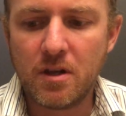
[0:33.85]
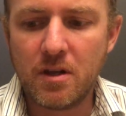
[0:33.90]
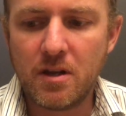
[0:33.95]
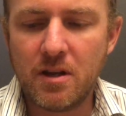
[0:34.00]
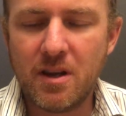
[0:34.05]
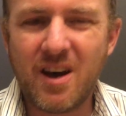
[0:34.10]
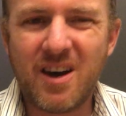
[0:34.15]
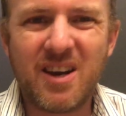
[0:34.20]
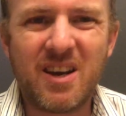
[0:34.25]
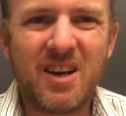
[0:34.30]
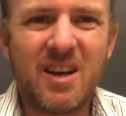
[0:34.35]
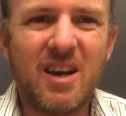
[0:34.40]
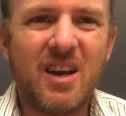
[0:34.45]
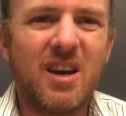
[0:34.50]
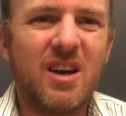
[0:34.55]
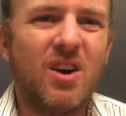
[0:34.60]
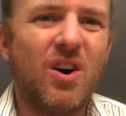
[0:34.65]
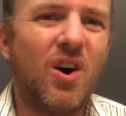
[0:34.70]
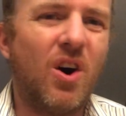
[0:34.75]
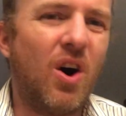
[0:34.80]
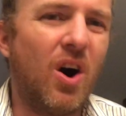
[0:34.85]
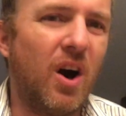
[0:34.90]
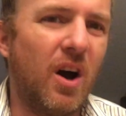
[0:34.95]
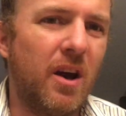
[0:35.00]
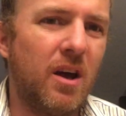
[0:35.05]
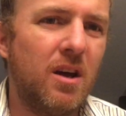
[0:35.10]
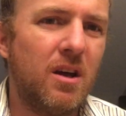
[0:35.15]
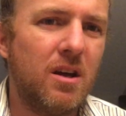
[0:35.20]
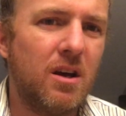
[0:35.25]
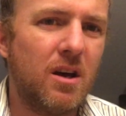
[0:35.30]
not get caught.
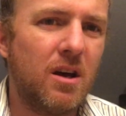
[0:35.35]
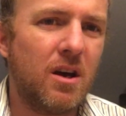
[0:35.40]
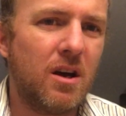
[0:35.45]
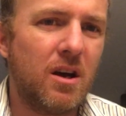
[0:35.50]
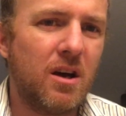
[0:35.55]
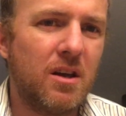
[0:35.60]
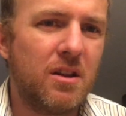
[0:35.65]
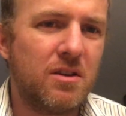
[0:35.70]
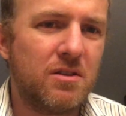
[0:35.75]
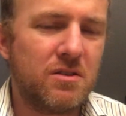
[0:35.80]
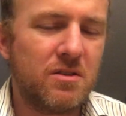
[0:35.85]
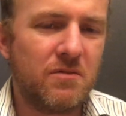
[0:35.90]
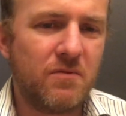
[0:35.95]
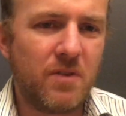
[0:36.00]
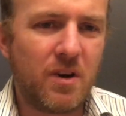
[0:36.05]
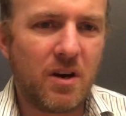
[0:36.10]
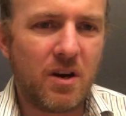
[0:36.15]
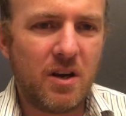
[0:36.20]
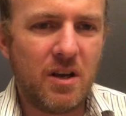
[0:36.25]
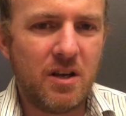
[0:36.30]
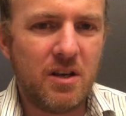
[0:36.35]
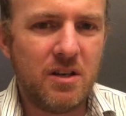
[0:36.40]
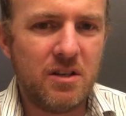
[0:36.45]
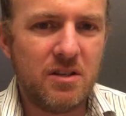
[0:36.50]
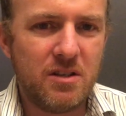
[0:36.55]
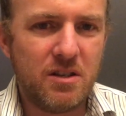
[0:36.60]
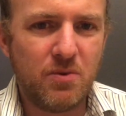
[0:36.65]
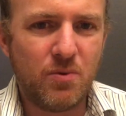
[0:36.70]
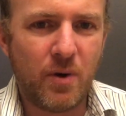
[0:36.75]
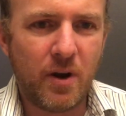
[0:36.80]
There's a very
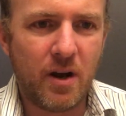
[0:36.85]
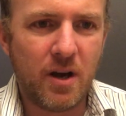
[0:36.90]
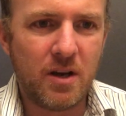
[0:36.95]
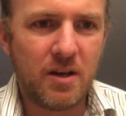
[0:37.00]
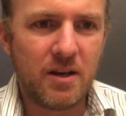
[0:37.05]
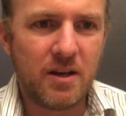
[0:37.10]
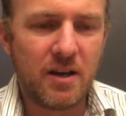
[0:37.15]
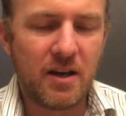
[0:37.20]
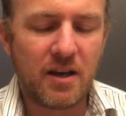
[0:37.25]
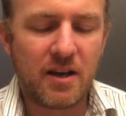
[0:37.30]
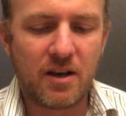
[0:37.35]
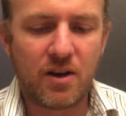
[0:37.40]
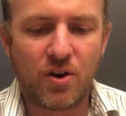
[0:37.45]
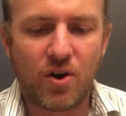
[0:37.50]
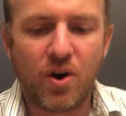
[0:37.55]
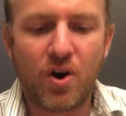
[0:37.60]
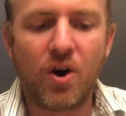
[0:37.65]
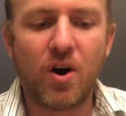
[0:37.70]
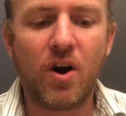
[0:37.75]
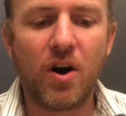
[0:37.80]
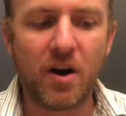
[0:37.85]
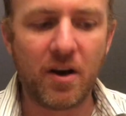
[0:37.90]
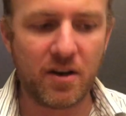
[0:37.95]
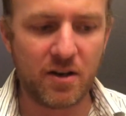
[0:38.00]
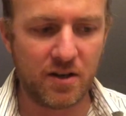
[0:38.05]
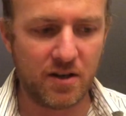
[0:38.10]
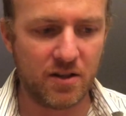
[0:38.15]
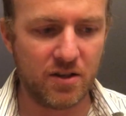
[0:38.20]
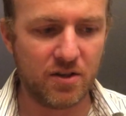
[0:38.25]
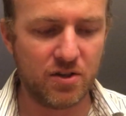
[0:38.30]
easy way to get caught
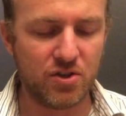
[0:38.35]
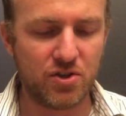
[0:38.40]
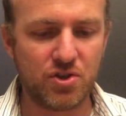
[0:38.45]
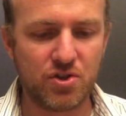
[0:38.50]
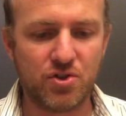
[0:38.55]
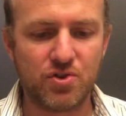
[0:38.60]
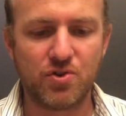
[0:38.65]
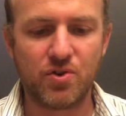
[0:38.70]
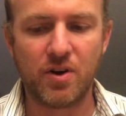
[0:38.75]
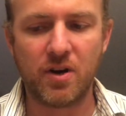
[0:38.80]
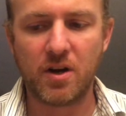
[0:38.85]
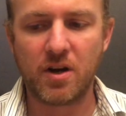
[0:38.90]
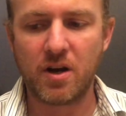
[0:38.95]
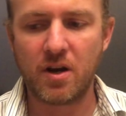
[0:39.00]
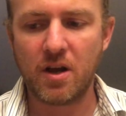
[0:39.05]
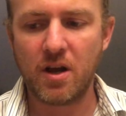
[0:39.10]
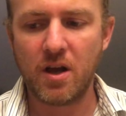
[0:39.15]
in this trick.